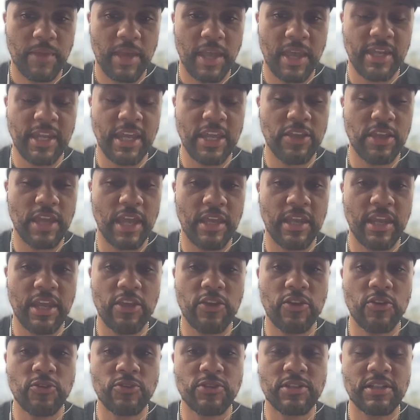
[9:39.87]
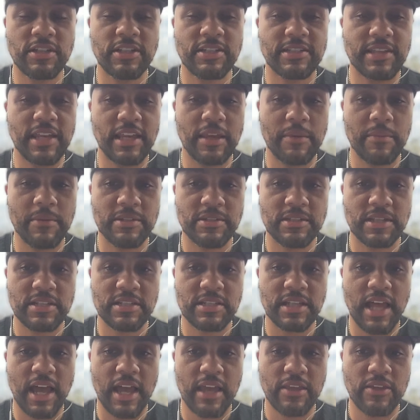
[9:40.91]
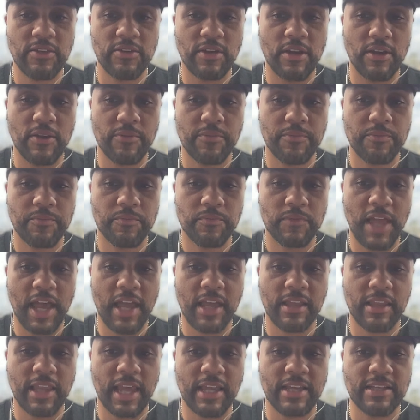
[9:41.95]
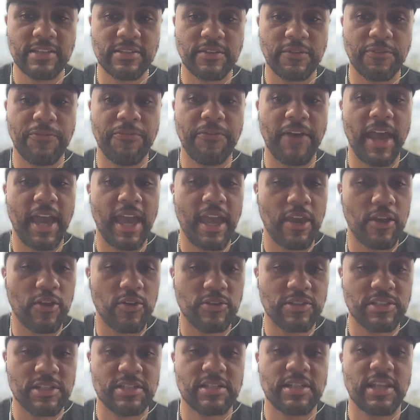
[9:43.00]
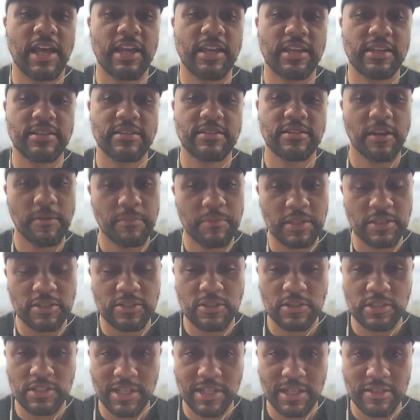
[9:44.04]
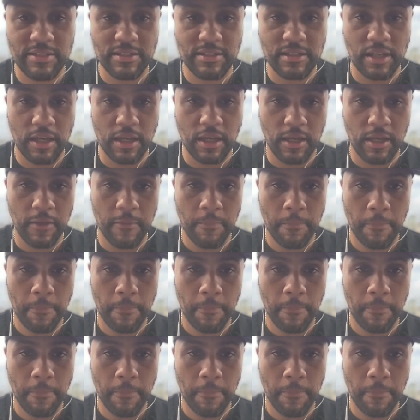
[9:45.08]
And they and they using the team as just like, you know, like like it's a fad, or just like it's something to just uh,